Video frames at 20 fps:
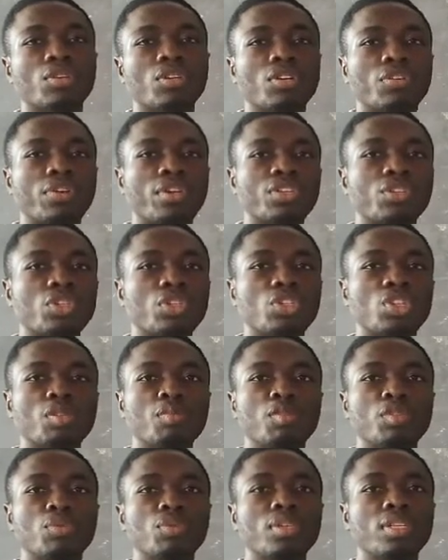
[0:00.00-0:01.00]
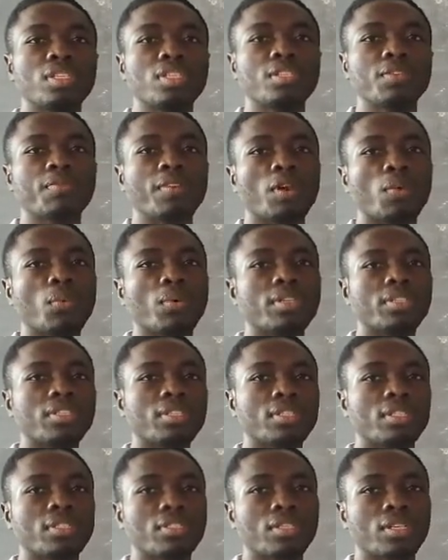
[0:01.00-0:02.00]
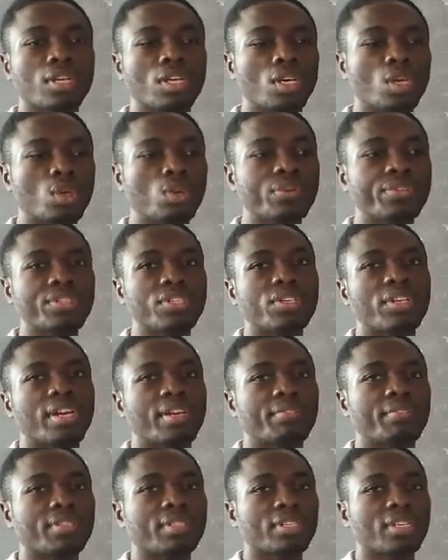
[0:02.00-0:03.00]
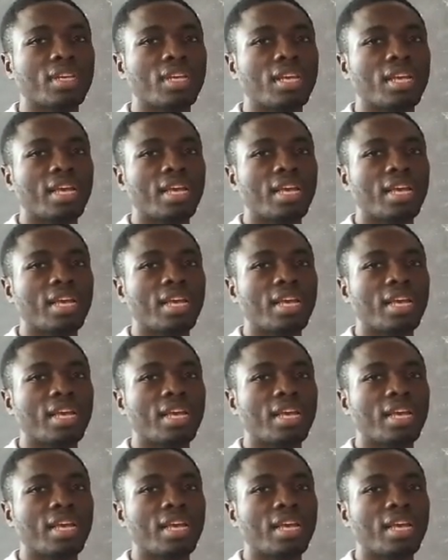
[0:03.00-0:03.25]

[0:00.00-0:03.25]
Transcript: relationship between different quantities using graphs.